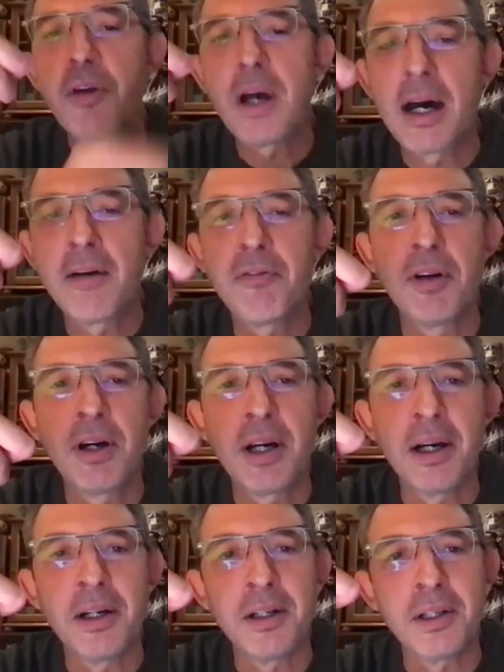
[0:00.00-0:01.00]
you have
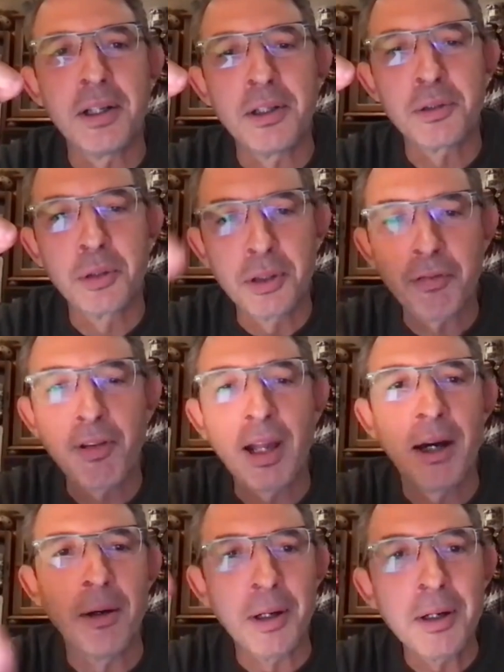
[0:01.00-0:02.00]
a pseudo
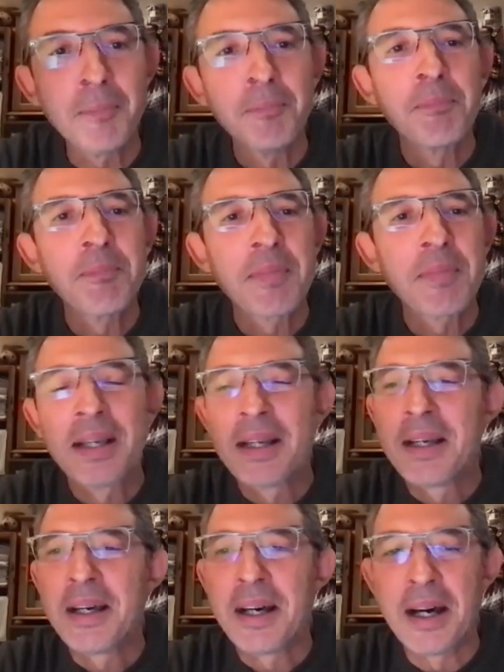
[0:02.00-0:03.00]
flower,
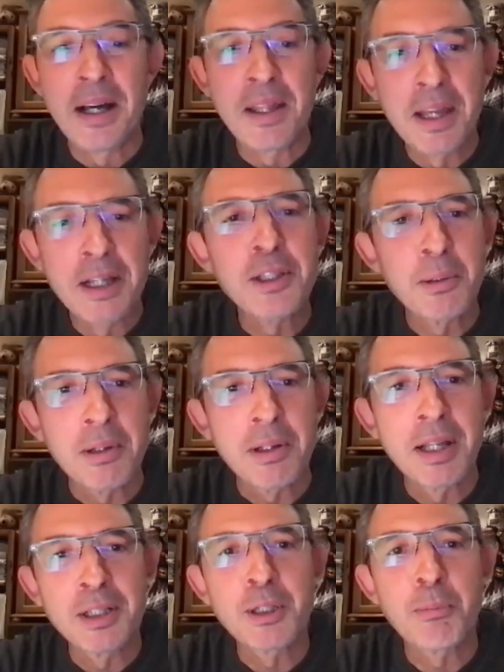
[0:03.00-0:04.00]
there's
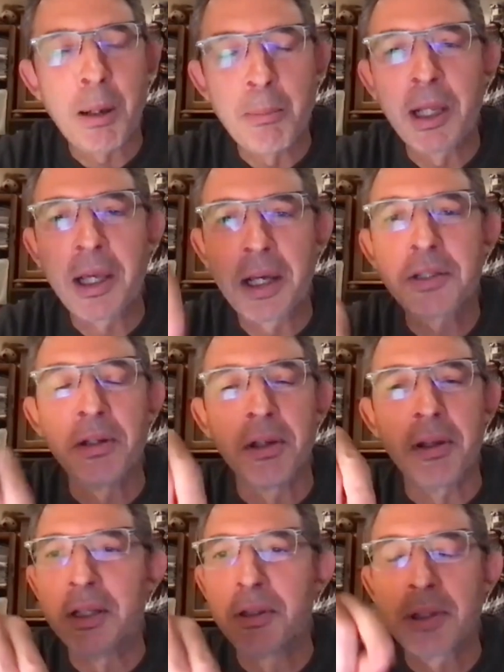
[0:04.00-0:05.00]
a publication
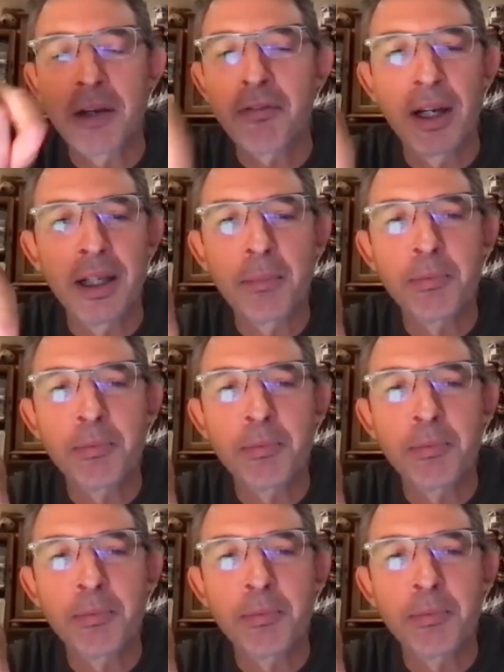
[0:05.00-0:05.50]
on this that I find